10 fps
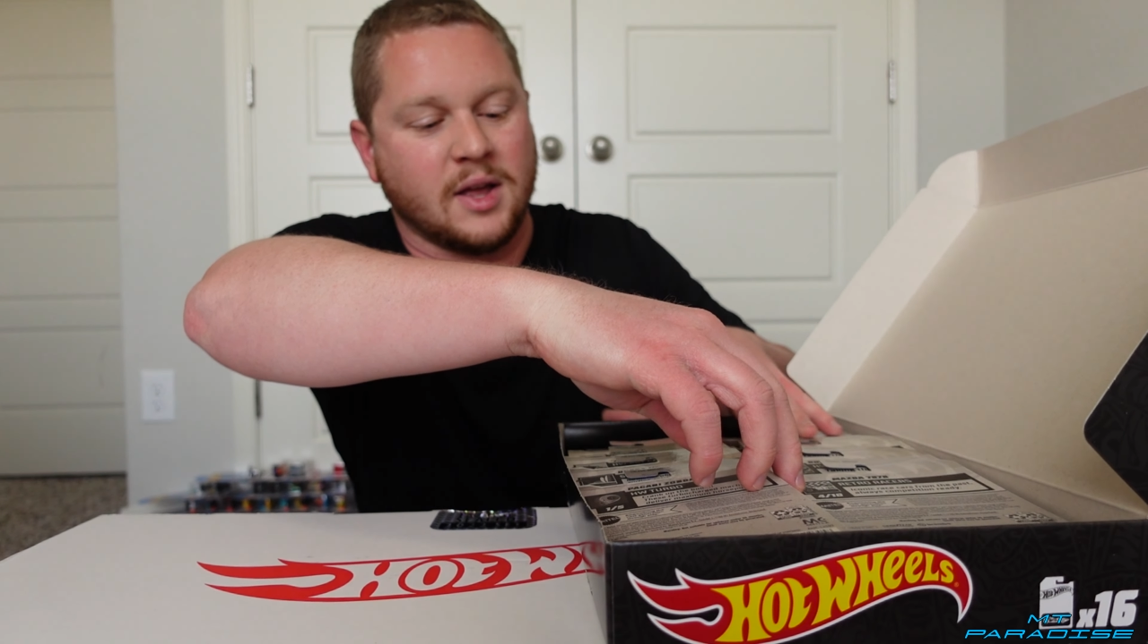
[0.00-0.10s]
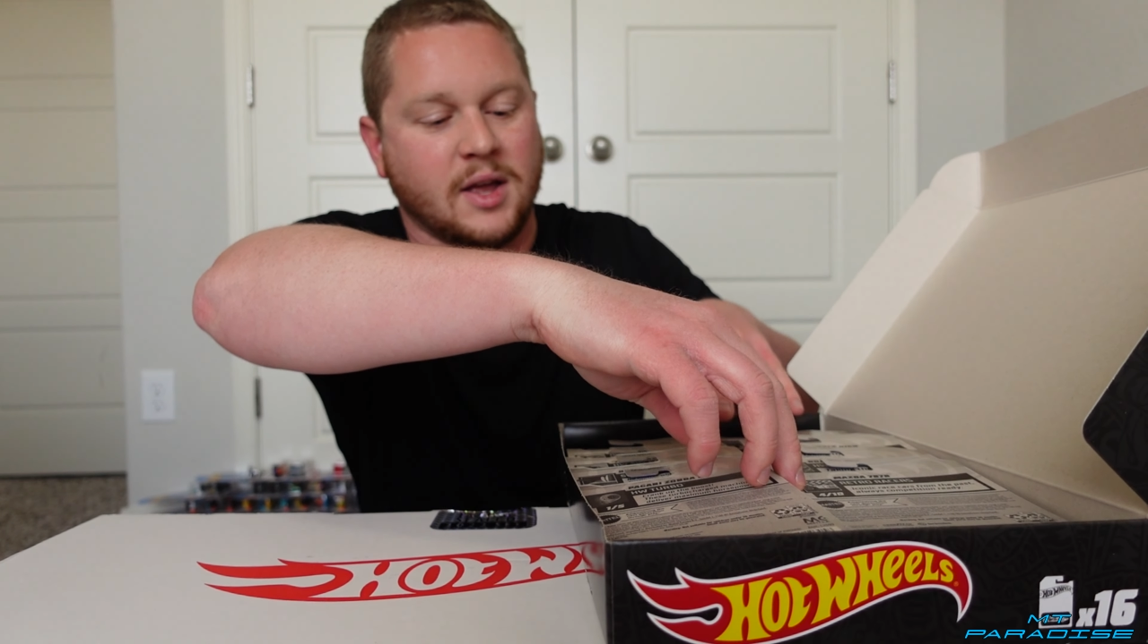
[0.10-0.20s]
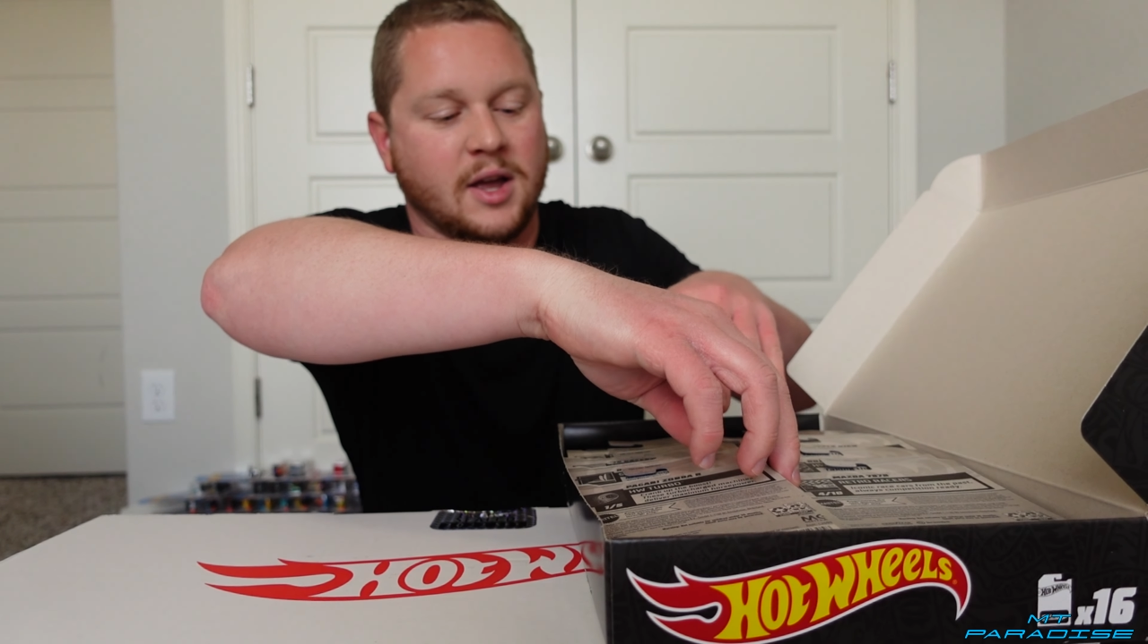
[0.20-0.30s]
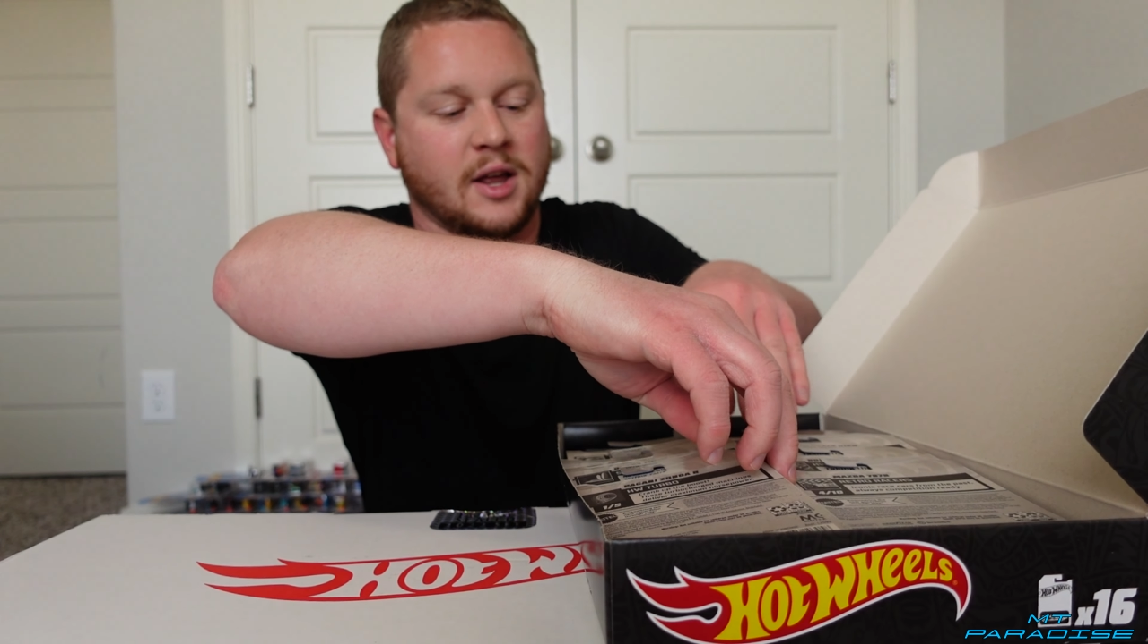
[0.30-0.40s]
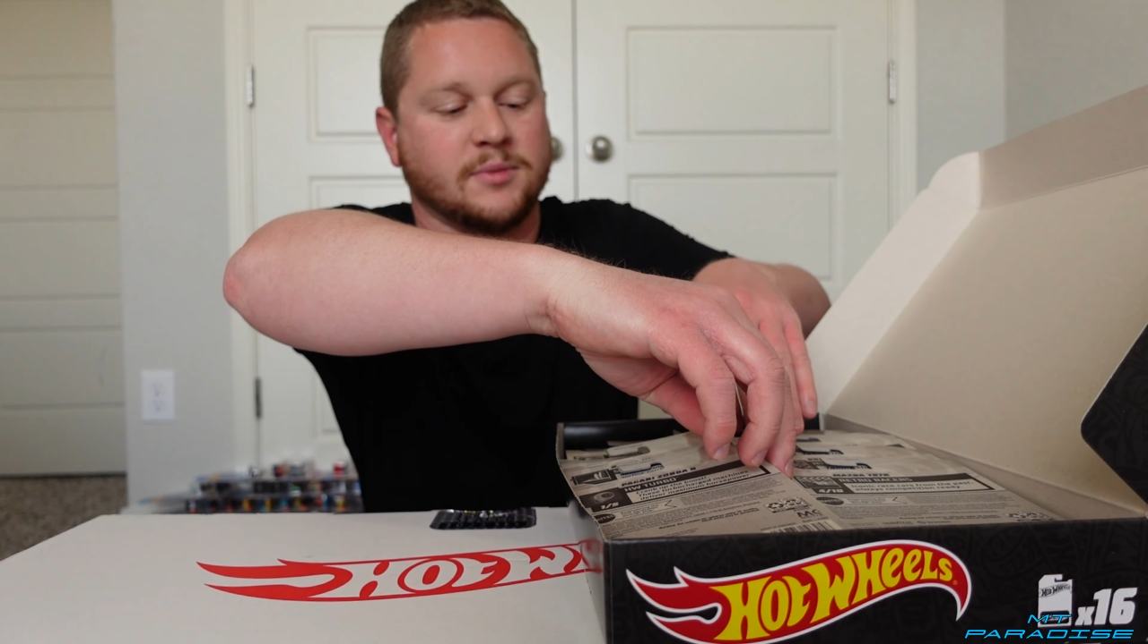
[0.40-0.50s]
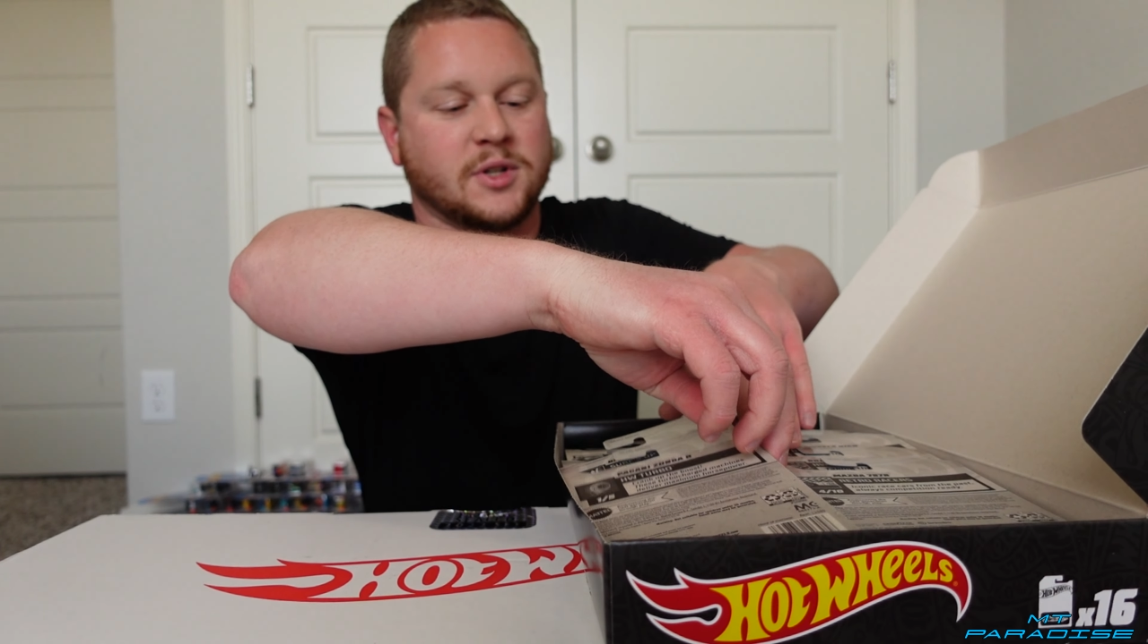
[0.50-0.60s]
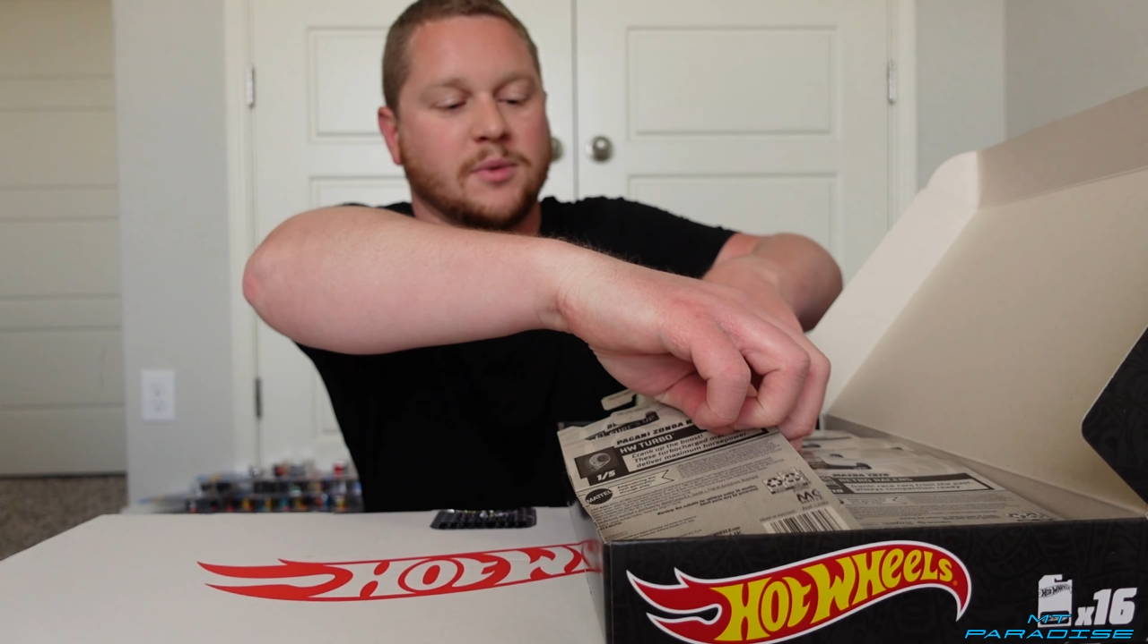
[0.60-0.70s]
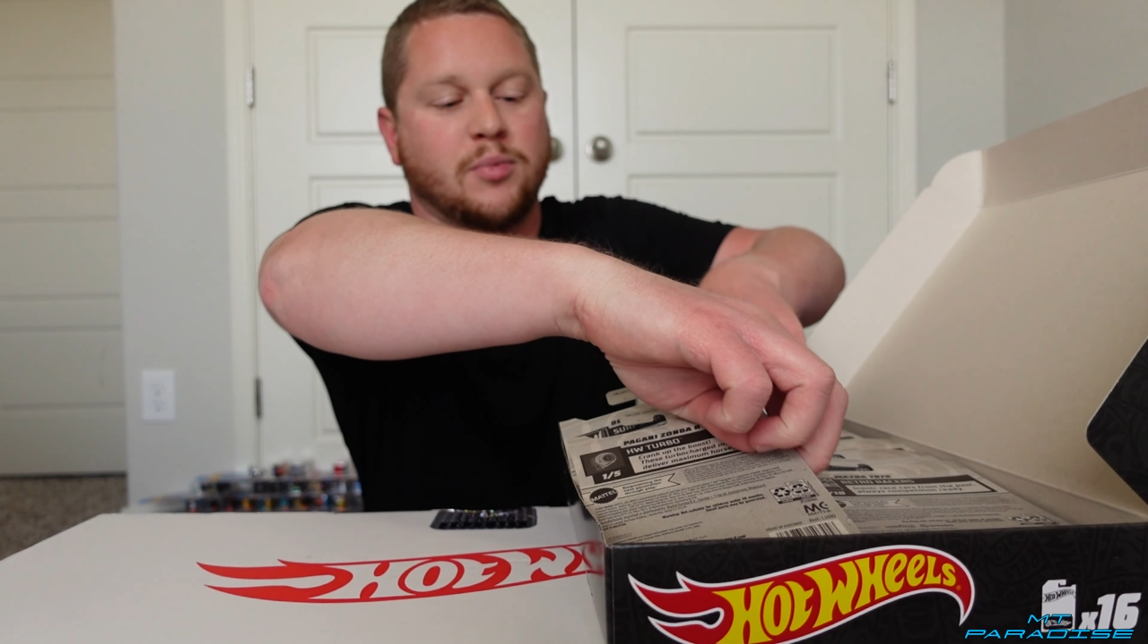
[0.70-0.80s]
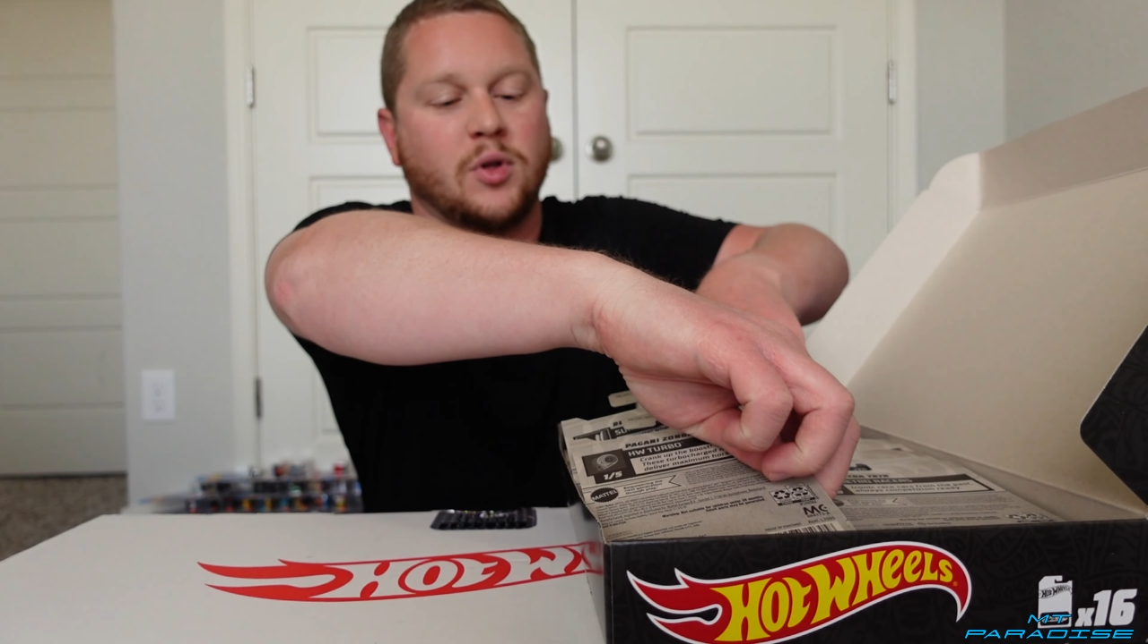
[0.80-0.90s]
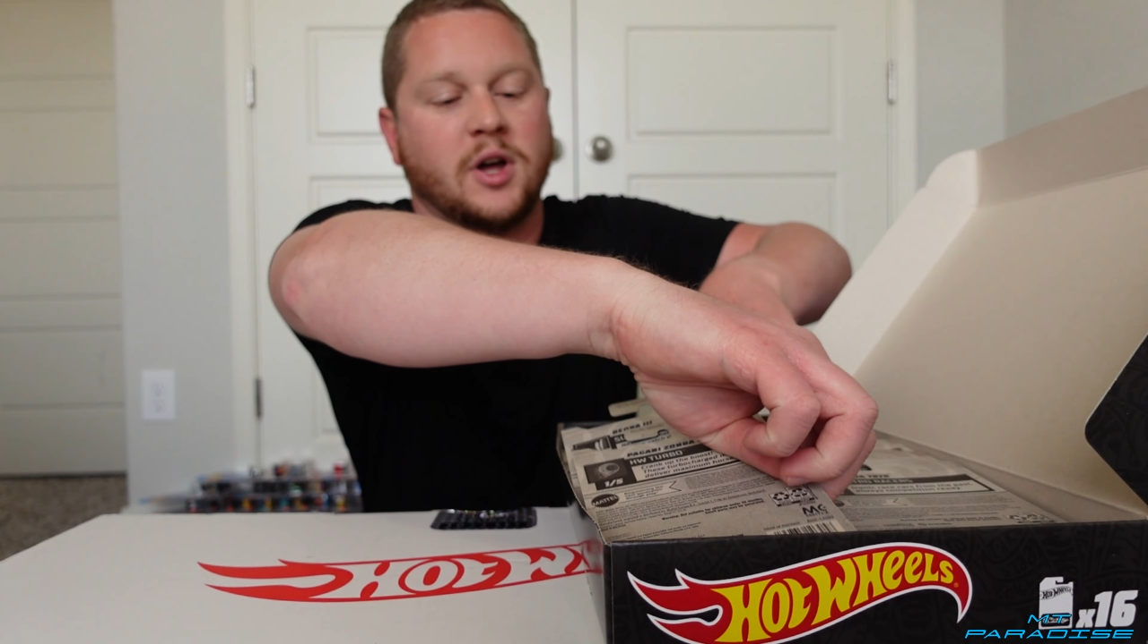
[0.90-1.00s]
And I'm just
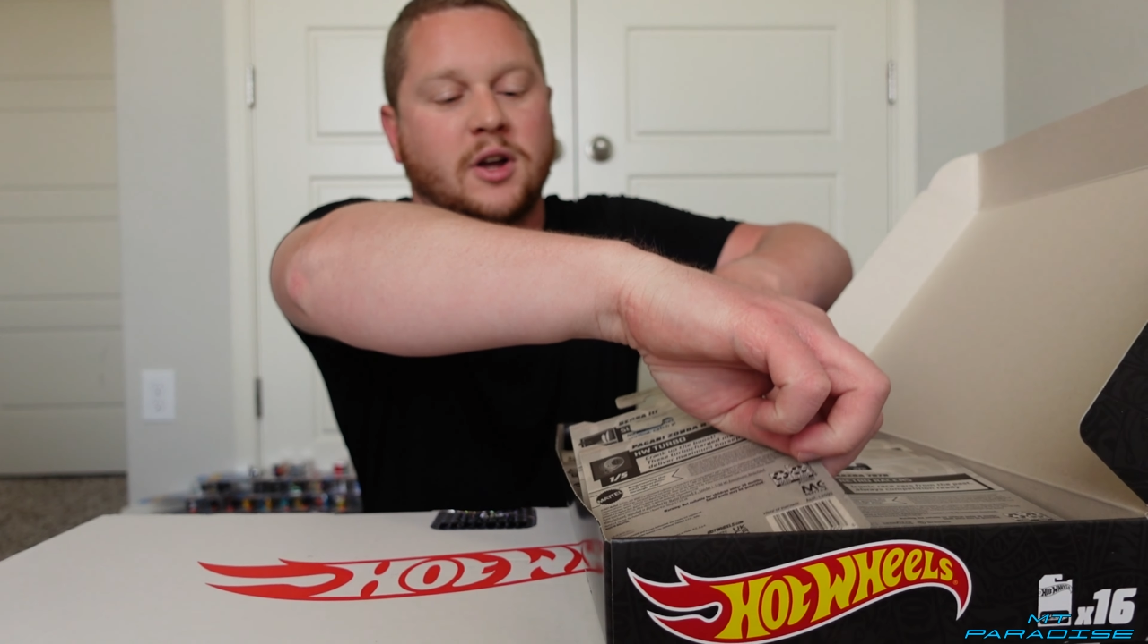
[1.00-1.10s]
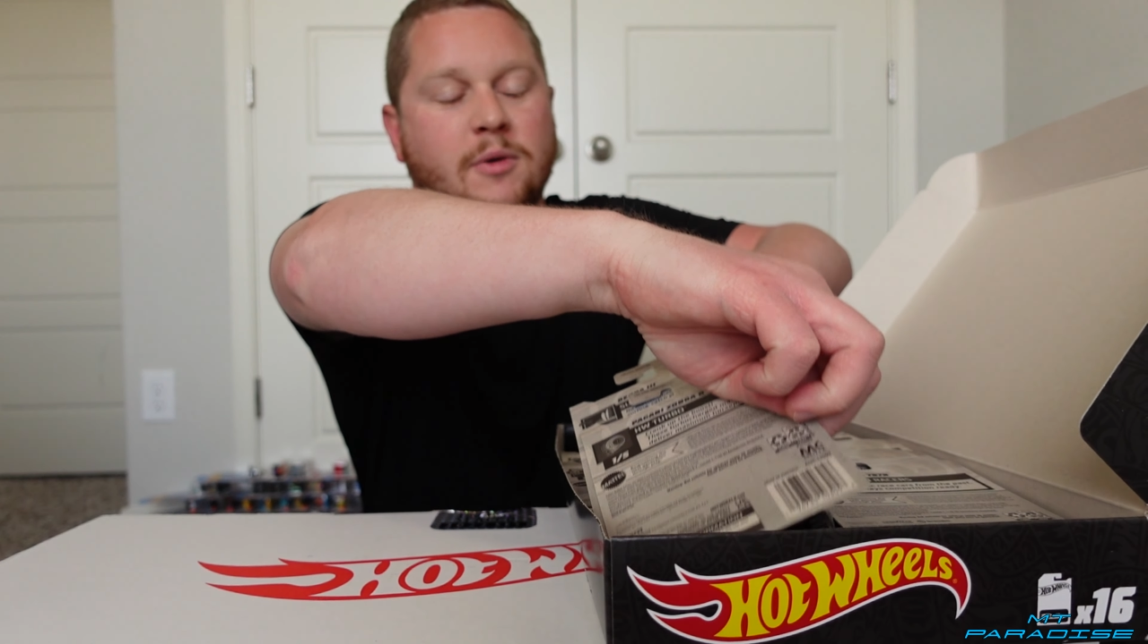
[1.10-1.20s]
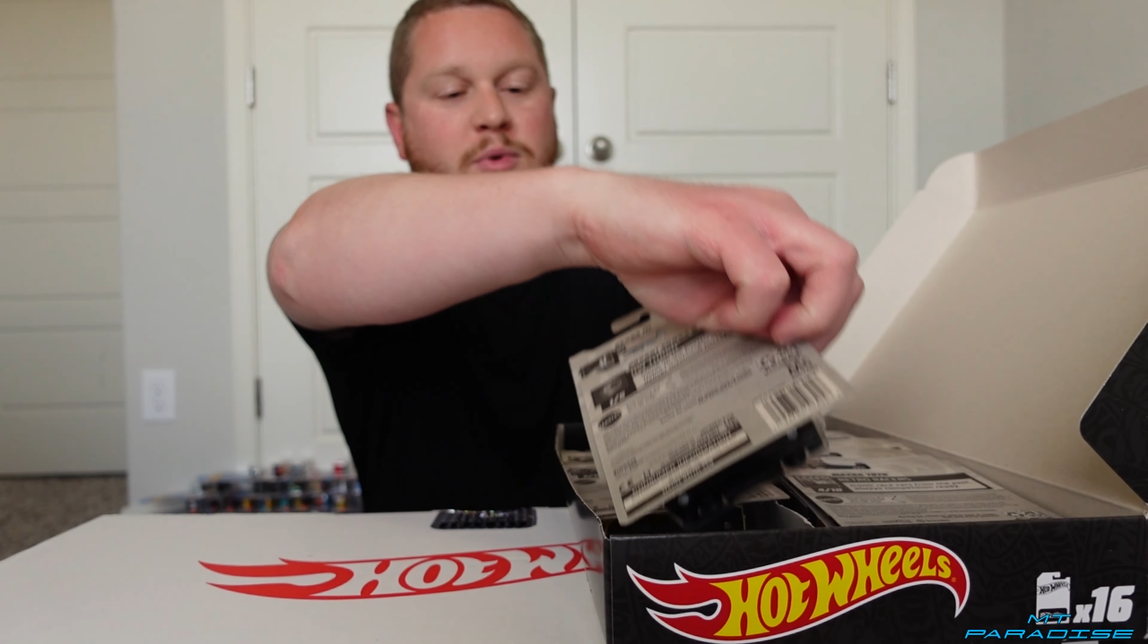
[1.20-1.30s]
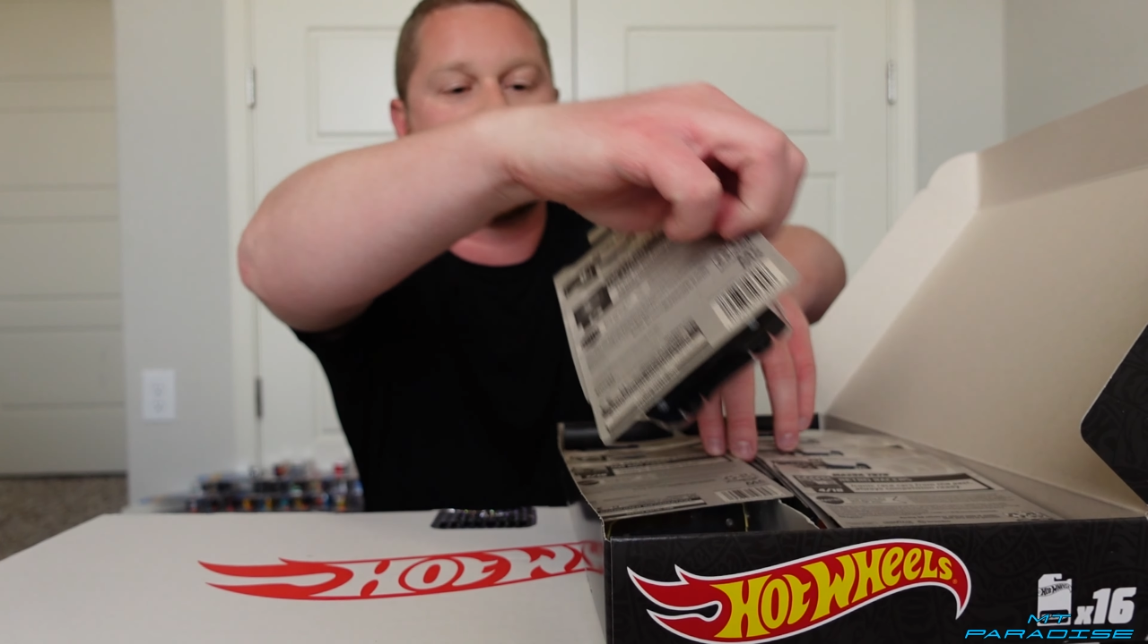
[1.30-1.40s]
going to pull out a couple